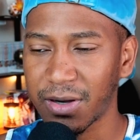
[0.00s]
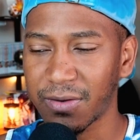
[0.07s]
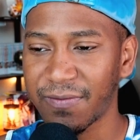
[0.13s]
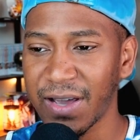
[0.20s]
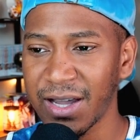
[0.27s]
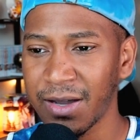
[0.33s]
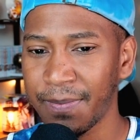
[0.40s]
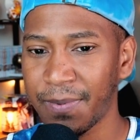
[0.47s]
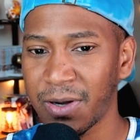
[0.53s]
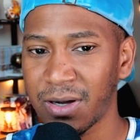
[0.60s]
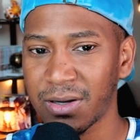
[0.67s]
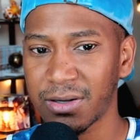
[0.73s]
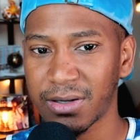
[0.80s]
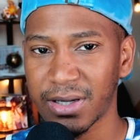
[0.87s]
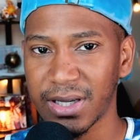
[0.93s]

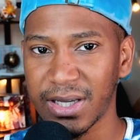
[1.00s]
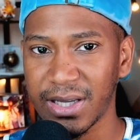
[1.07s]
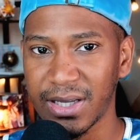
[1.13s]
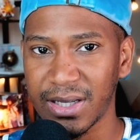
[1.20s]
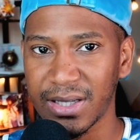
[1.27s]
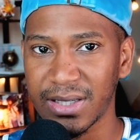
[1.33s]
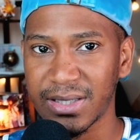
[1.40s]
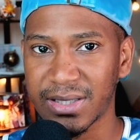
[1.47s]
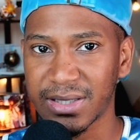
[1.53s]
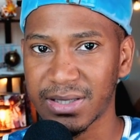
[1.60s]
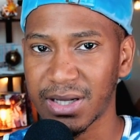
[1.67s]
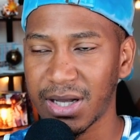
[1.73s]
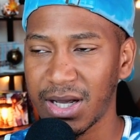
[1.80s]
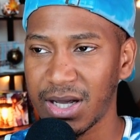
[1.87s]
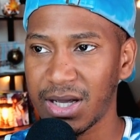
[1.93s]
Vegapunk is
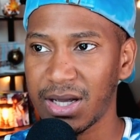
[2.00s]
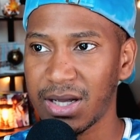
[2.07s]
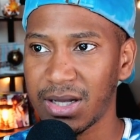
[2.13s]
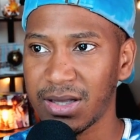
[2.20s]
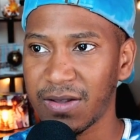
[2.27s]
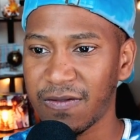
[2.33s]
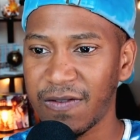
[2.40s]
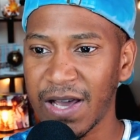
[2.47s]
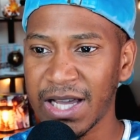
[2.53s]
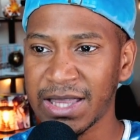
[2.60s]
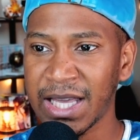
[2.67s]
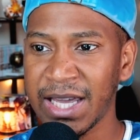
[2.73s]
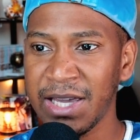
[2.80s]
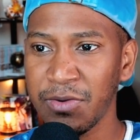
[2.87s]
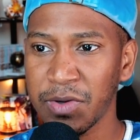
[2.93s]
the fact that
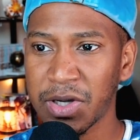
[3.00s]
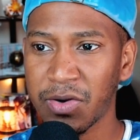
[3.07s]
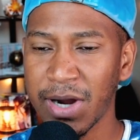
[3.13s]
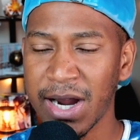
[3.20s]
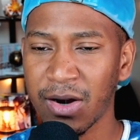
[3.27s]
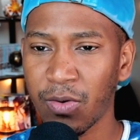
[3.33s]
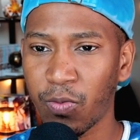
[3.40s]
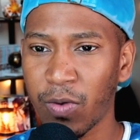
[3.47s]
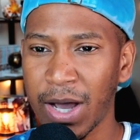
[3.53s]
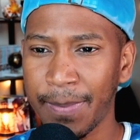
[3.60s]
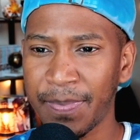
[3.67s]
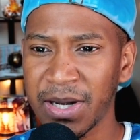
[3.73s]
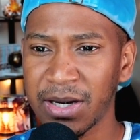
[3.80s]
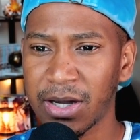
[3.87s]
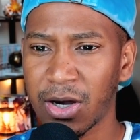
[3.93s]
he would create a
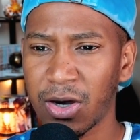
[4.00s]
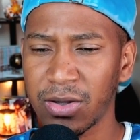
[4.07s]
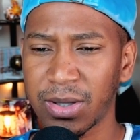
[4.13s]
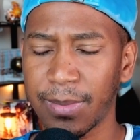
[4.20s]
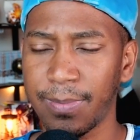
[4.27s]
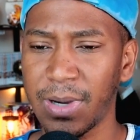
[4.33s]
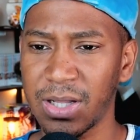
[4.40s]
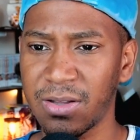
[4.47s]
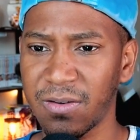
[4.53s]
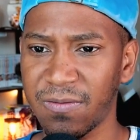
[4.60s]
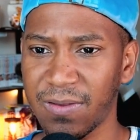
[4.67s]
weapon called the Mother Flame.